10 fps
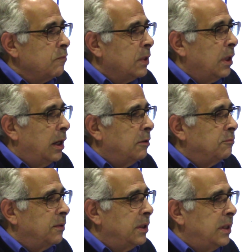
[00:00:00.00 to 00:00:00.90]

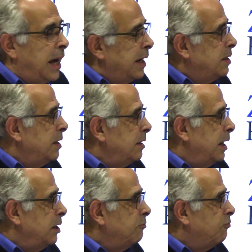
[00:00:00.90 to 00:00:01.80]
of
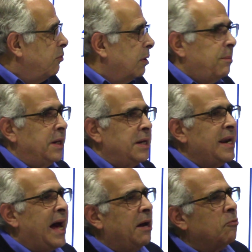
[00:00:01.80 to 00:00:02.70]
1984, but
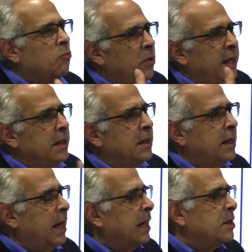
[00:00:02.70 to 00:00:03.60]
not written
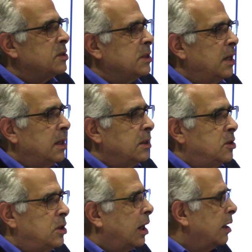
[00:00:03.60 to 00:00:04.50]
as
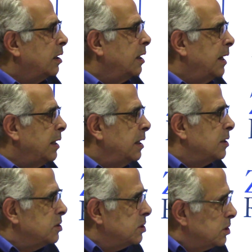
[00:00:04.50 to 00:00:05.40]
dark and
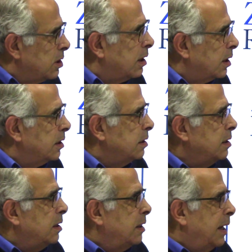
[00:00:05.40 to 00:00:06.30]
as stark
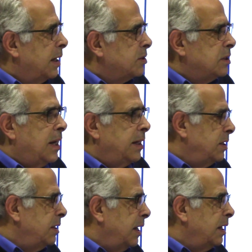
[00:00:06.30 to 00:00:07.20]
as
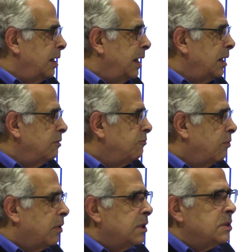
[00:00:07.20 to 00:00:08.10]

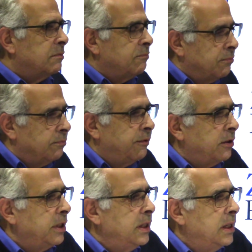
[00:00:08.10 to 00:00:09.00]
1984. It's a
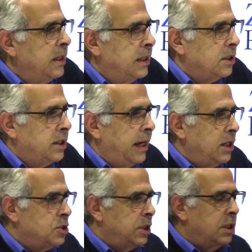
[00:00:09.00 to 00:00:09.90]
very
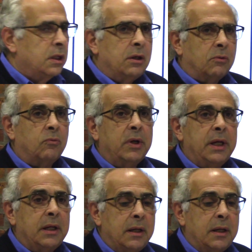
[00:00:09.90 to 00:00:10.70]
engaging read.